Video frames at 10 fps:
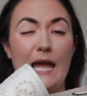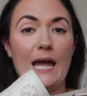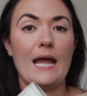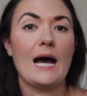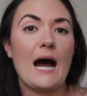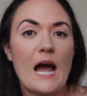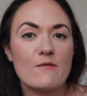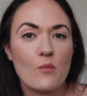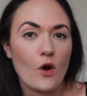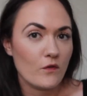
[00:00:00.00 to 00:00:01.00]
and I
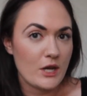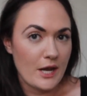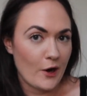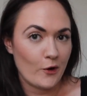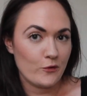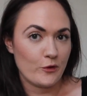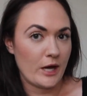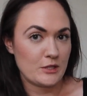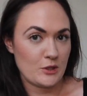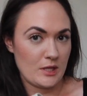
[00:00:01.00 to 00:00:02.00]
have more of a narrow
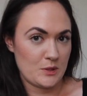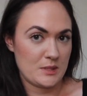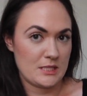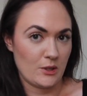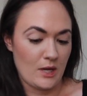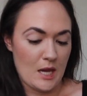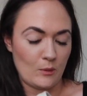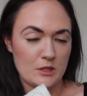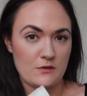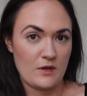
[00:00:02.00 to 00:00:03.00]
foot, so this was still
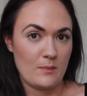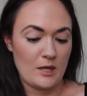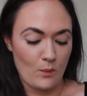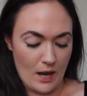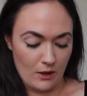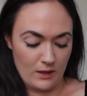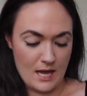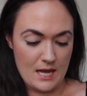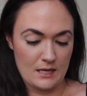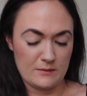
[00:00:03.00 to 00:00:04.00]
able to fit me well
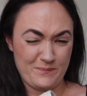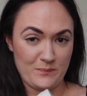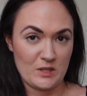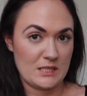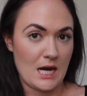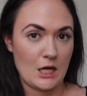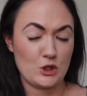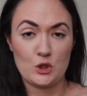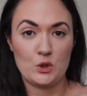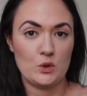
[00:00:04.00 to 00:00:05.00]
and was not
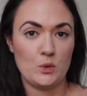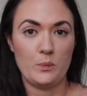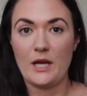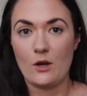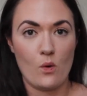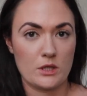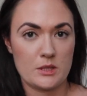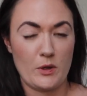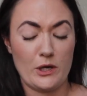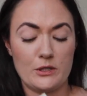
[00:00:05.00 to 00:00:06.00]
too big or
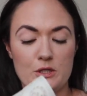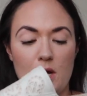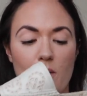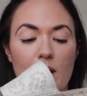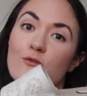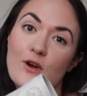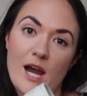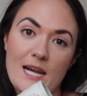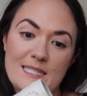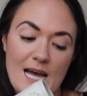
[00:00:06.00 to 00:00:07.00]
small. So
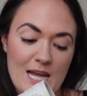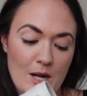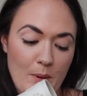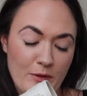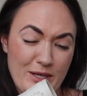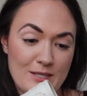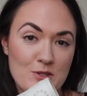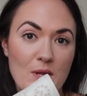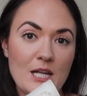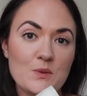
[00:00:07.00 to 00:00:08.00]
very excited about these.
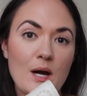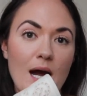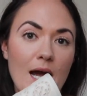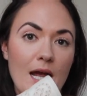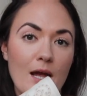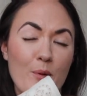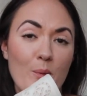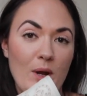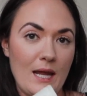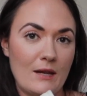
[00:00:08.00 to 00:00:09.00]
So that's what I
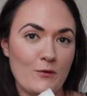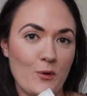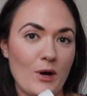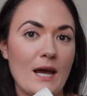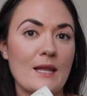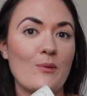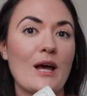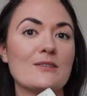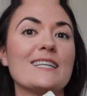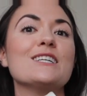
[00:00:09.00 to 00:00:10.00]
went in for. And then when
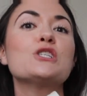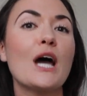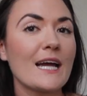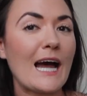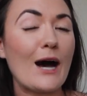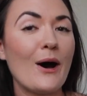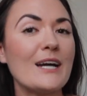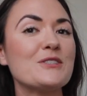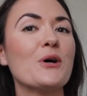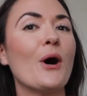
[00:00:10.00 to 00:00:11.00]
I was at the checkout,
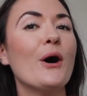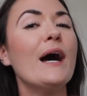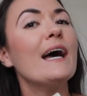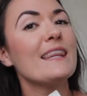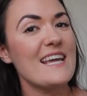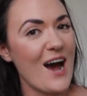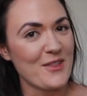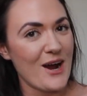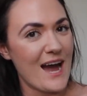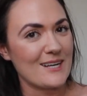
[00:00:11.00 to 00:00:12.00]
I saw the
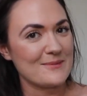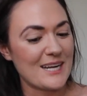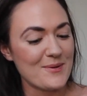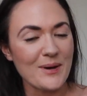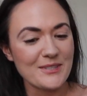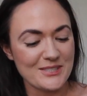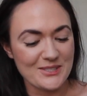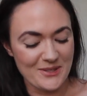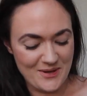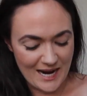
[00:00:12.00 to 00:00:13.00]
other items that I'm about to
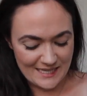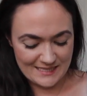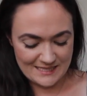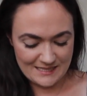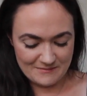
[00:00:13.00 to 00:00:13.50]
show you guys.